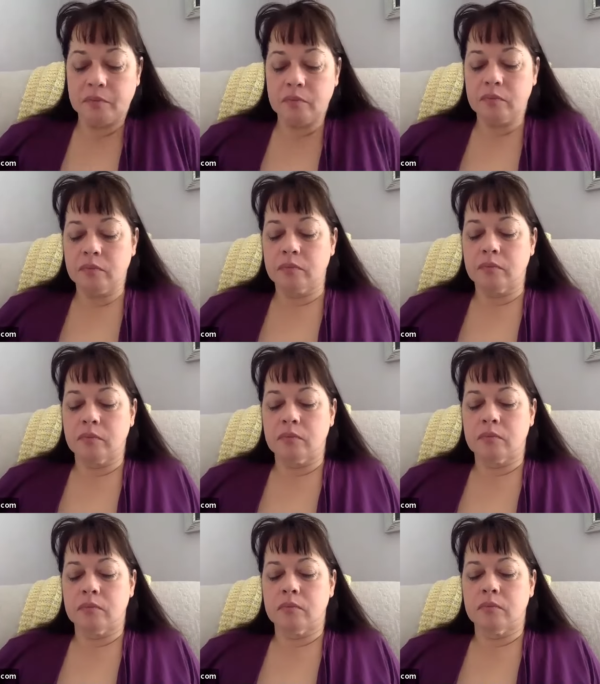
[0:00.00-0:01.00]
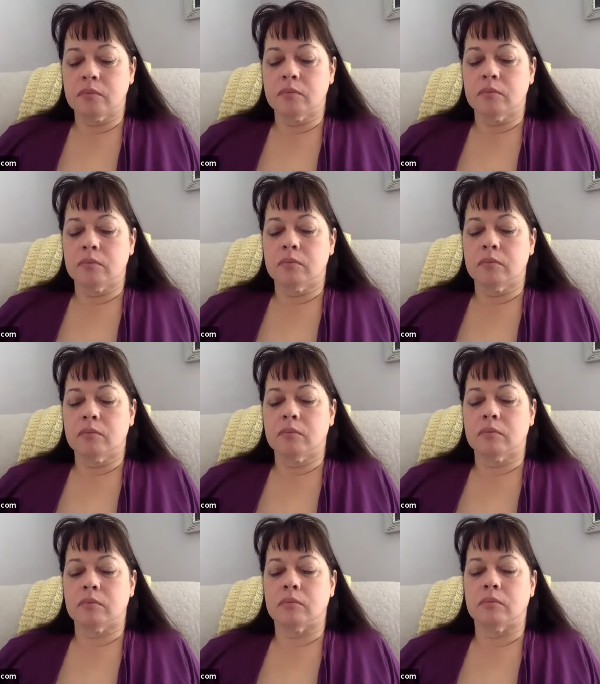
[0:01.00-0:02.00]

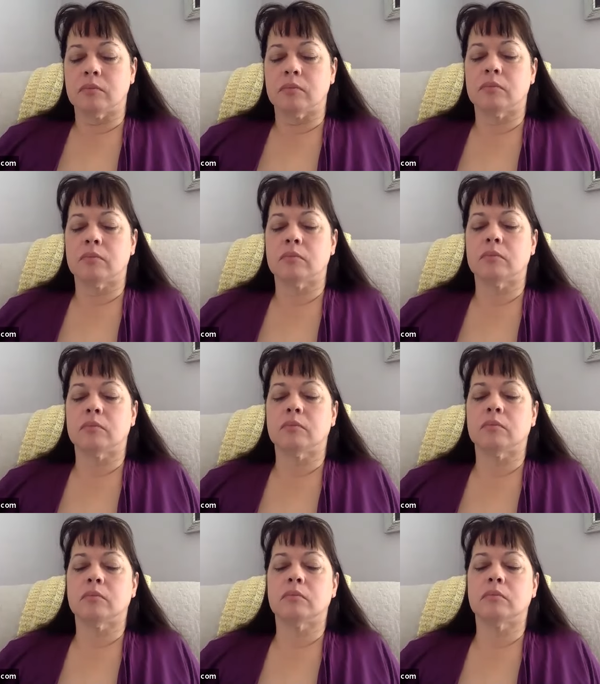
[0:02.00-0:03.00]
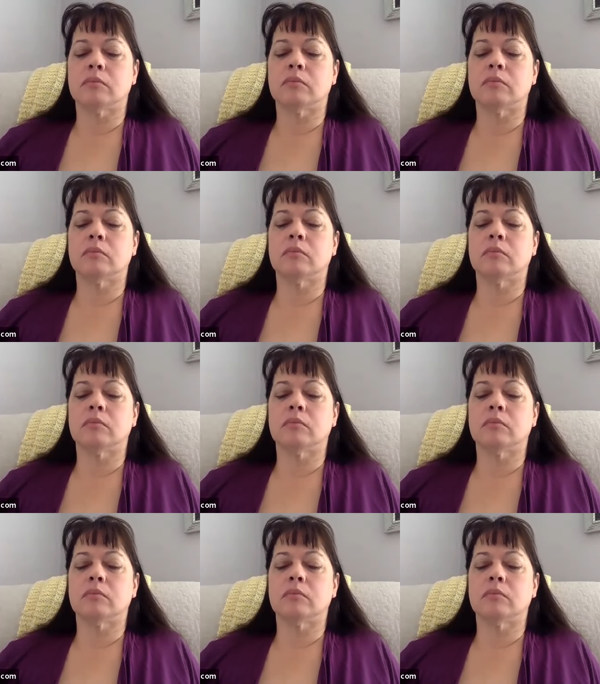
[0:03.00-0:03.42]
(silence)